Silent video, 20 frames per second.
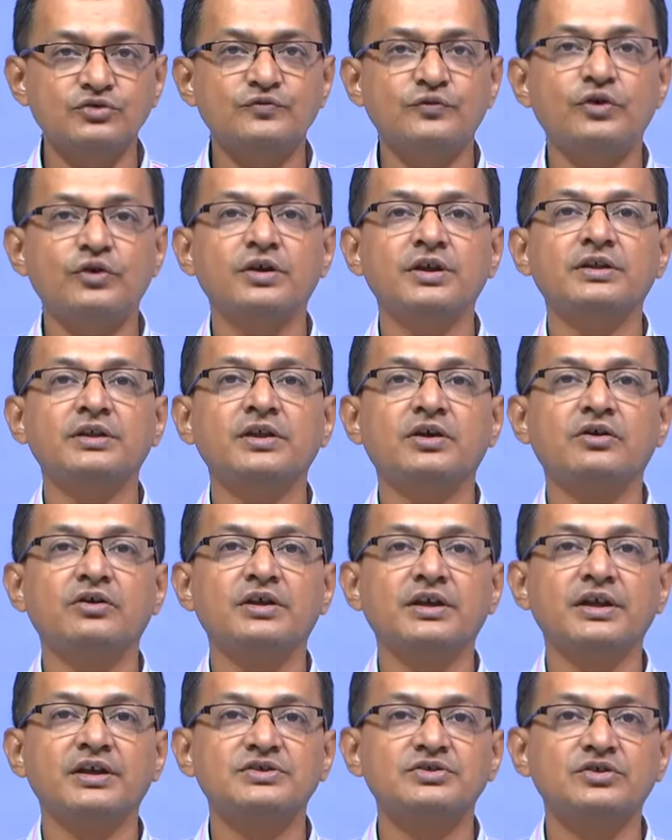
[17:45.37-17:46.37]
for in the
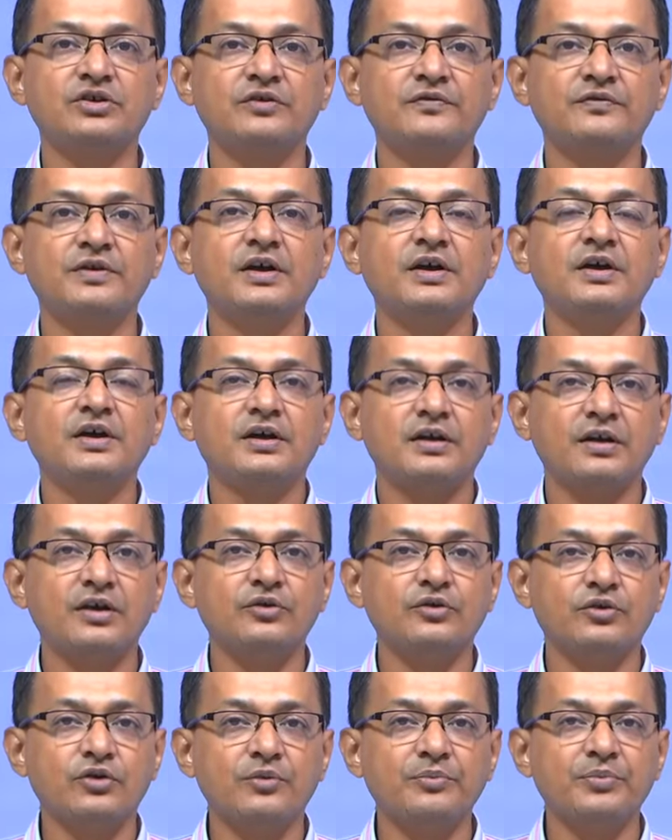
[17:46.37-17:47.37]
context of
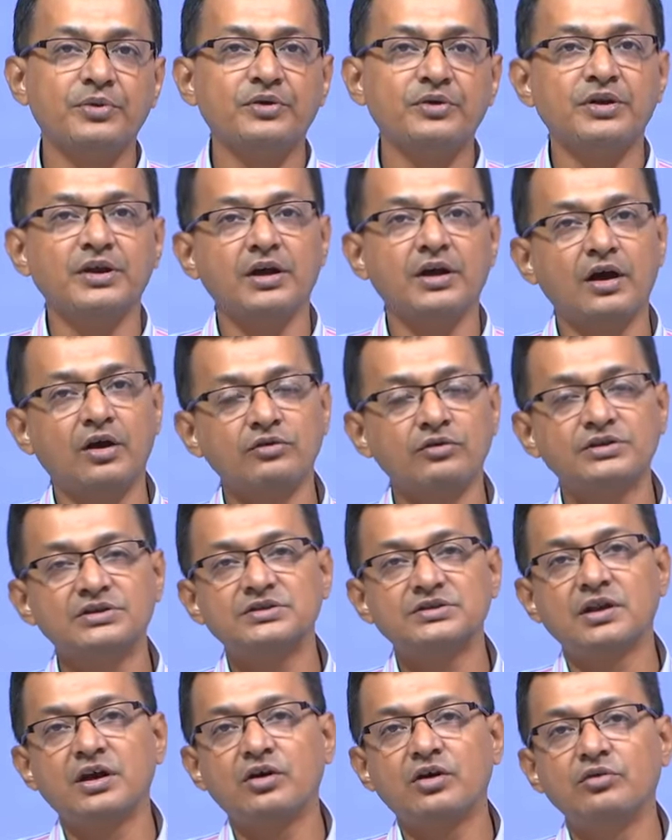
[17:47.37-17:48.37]
cloud computing, how this
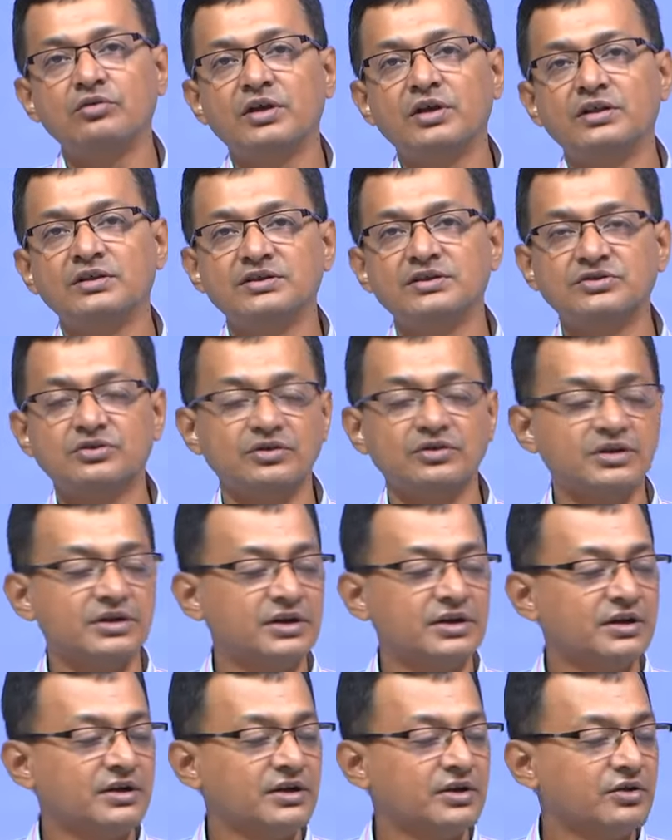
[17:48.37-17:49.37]
cloud and this
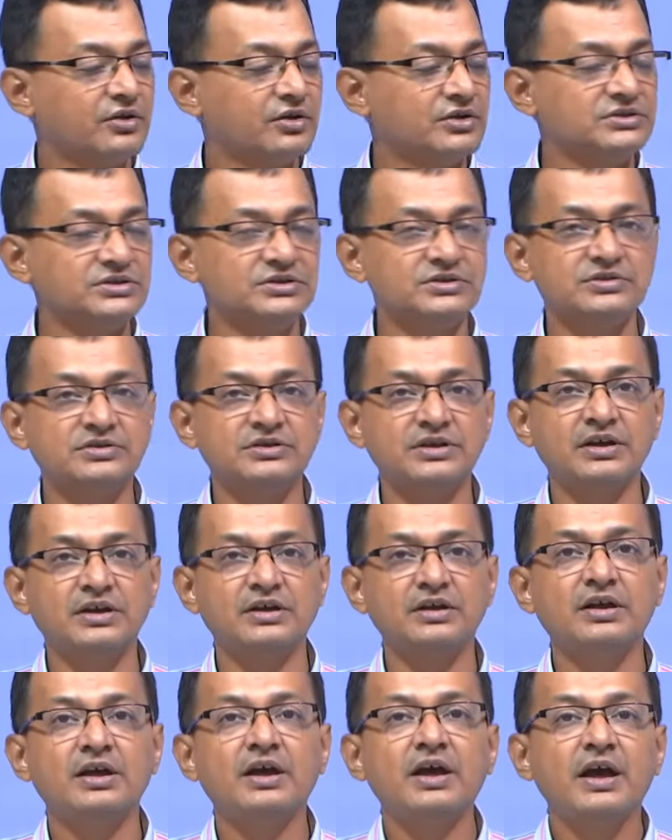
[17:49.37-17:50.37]
container technology is there,
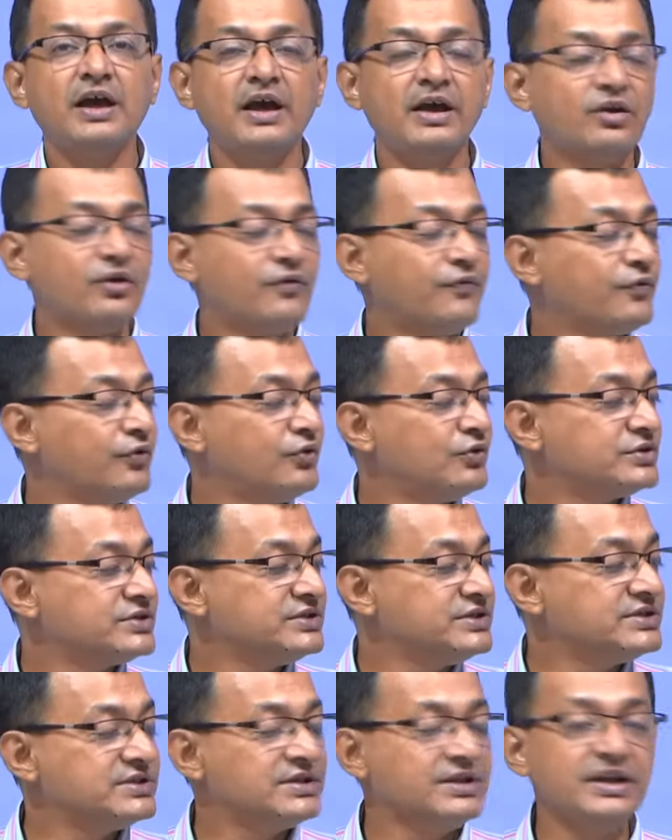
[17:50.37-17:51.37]
and of course,
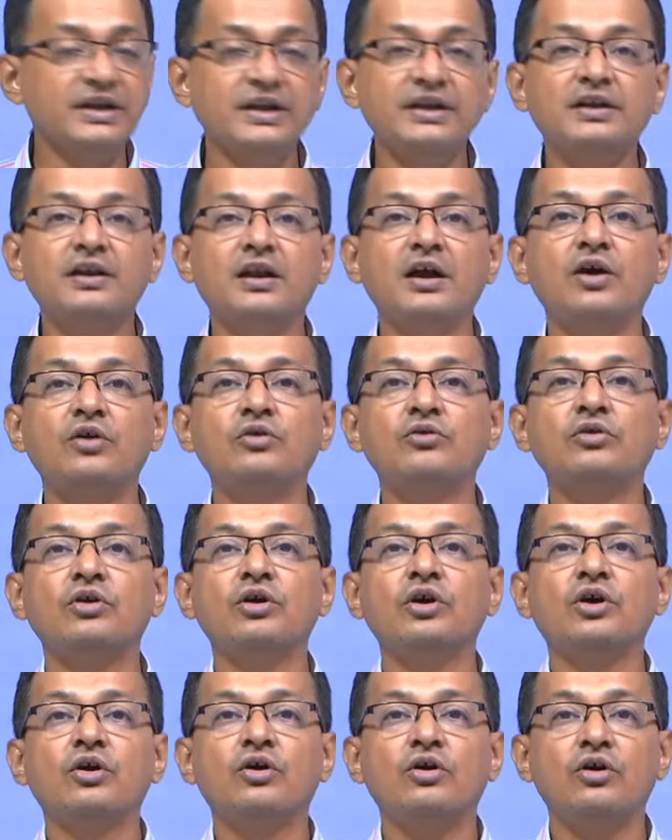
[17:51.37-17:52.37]
this green cloud,
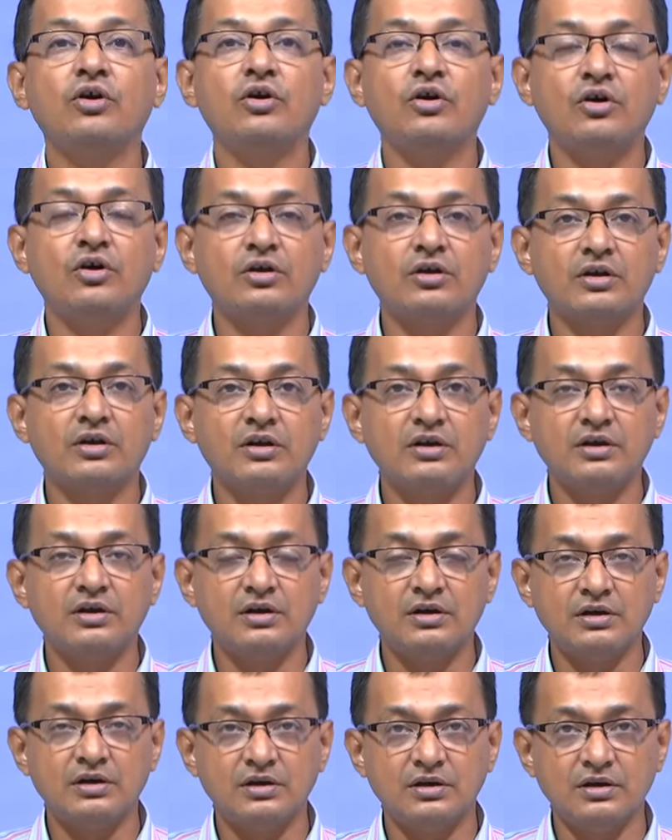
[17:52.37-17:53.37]
or
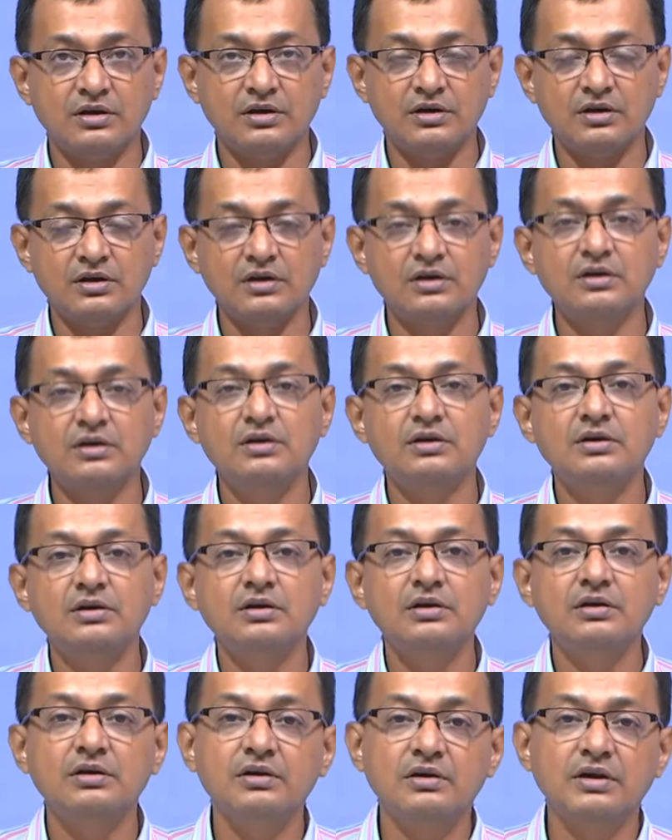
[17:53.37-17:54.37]

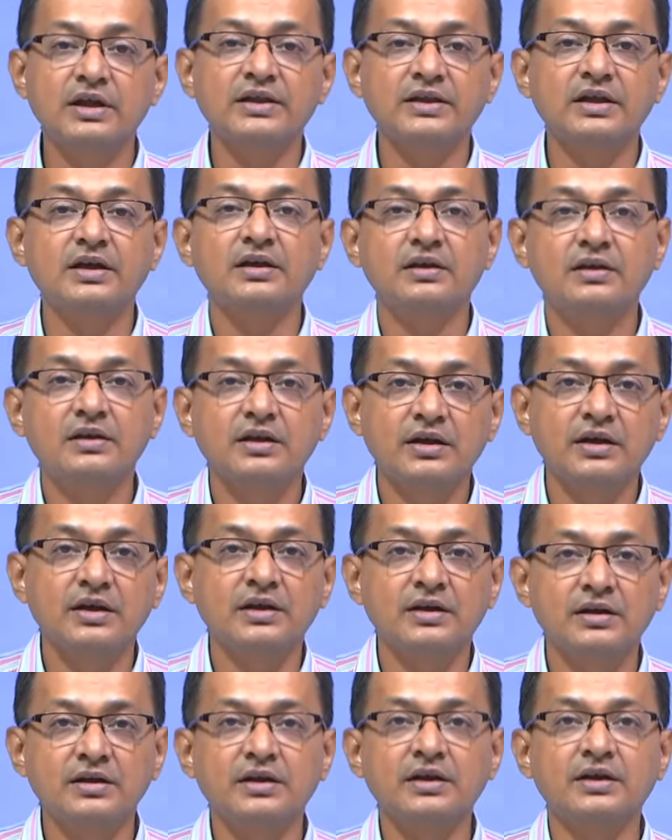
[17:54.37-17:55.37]
rather
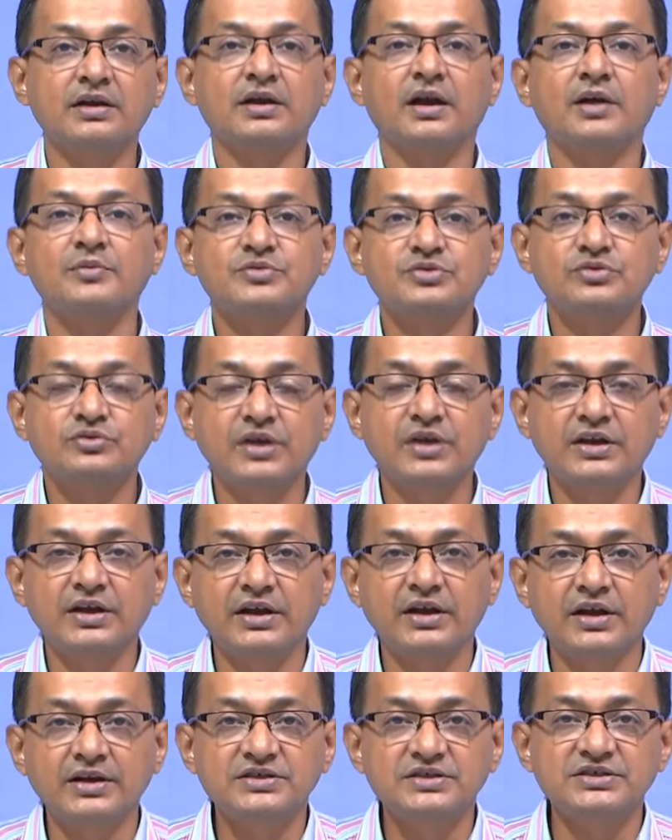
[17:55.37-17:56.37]
it comes to that
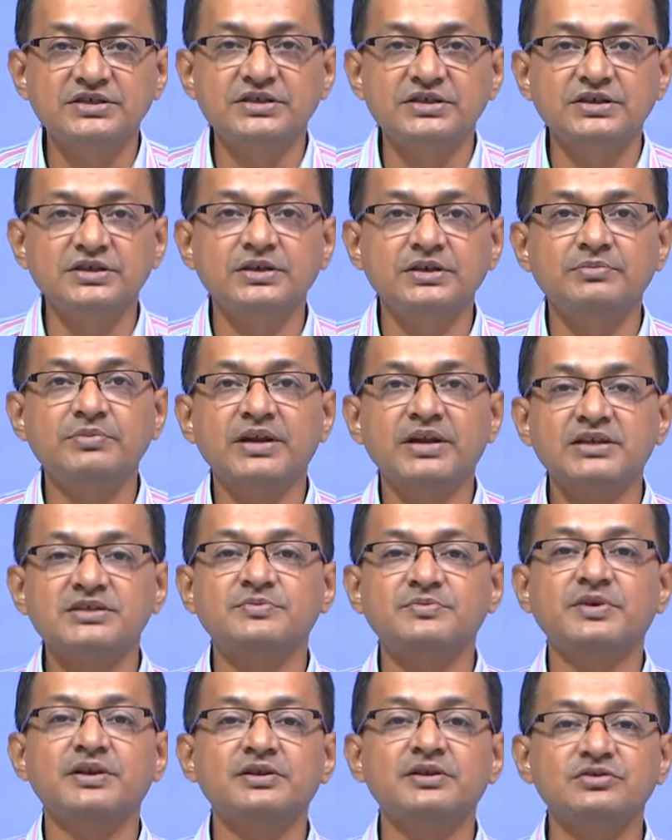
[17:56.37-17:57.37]
energy
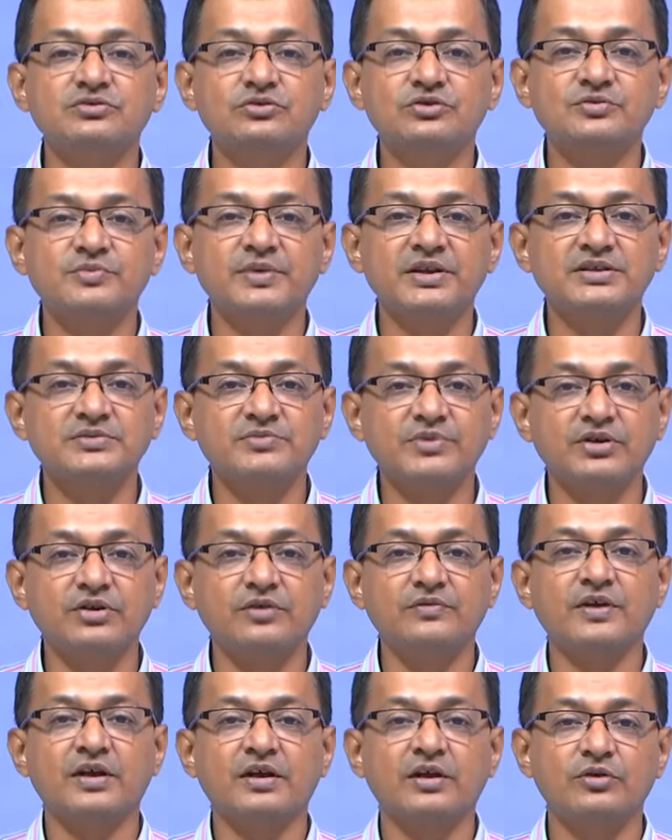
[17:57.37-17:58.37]
management, resource management of
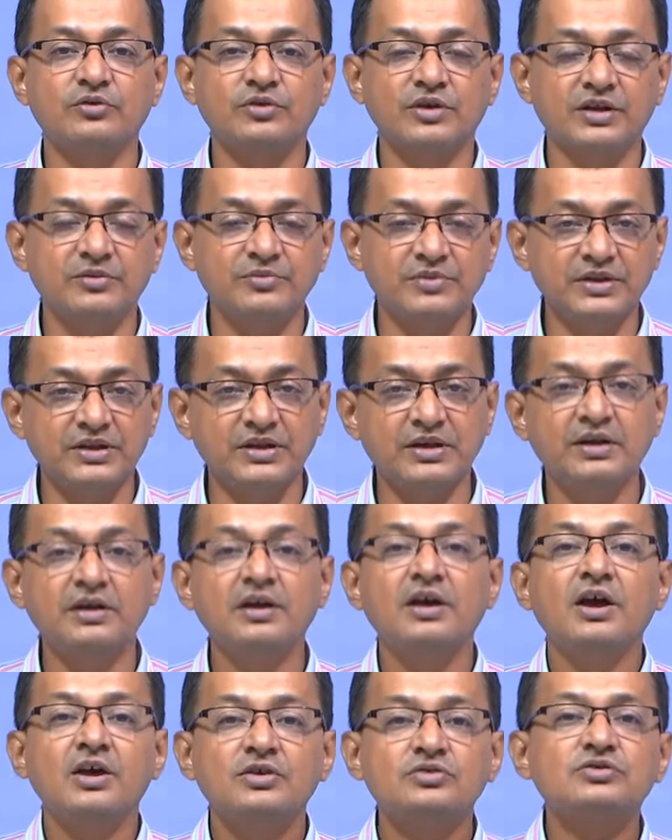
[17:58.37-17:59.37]
the cloud can be there.
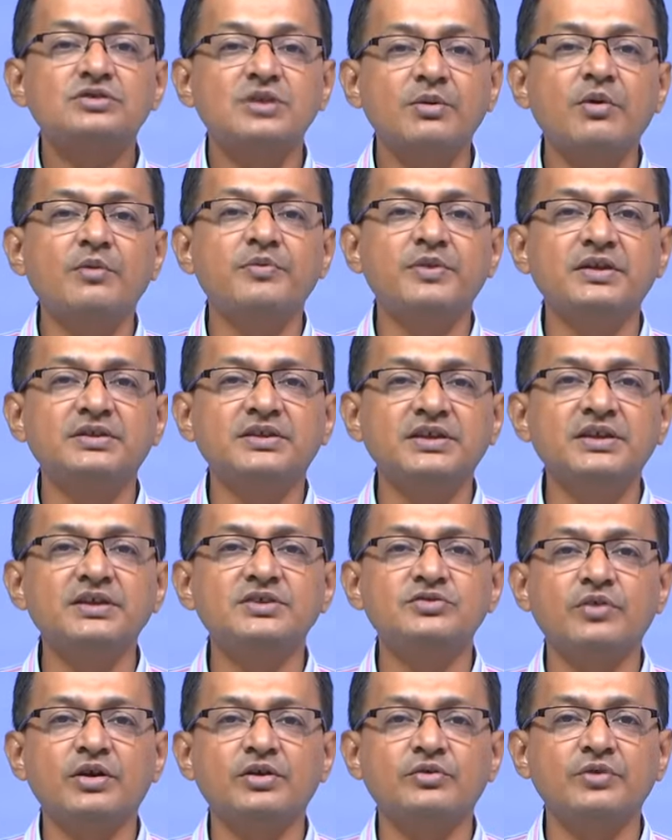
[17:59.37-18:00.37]
So, some of the things
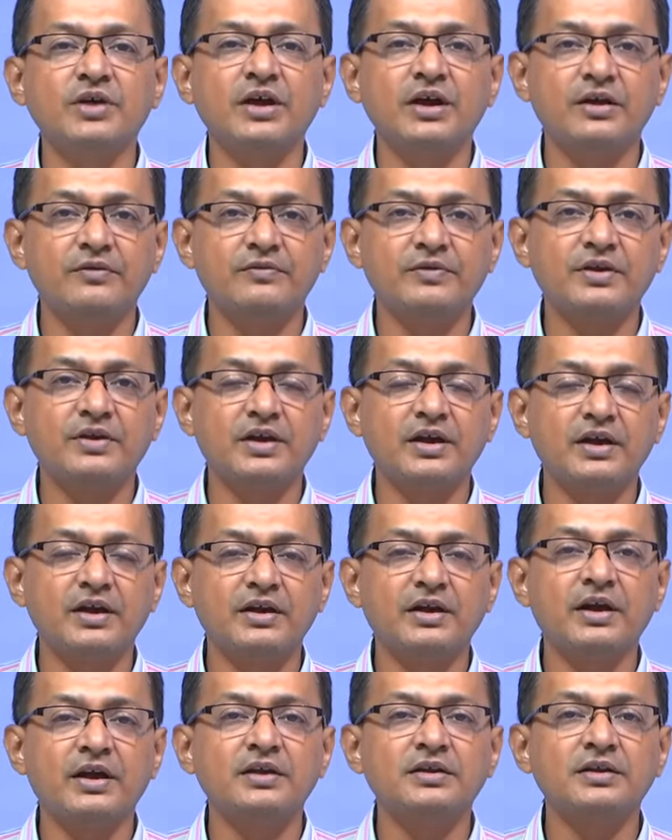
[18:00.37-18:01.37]
what we have tried
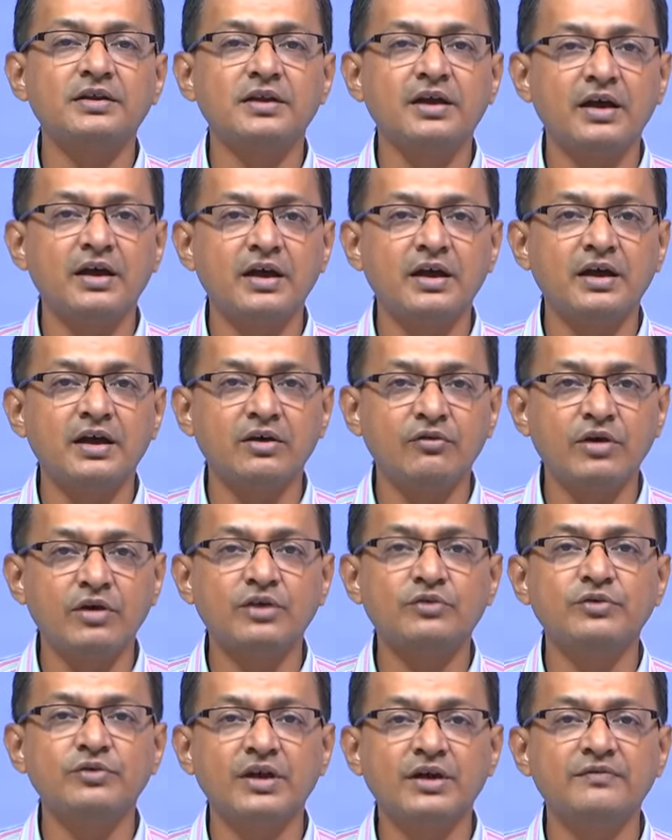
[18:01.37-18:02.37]
and what
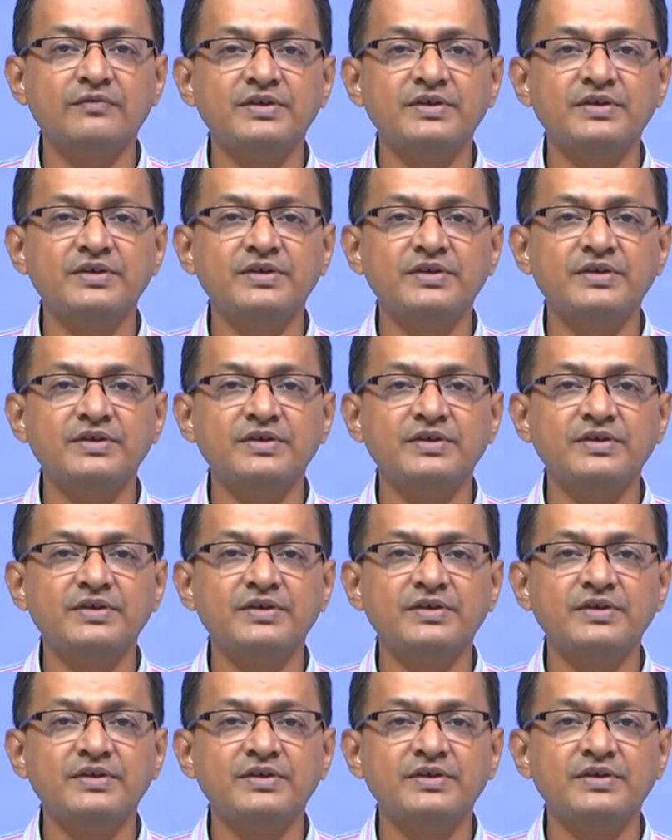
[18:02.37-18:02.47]
we have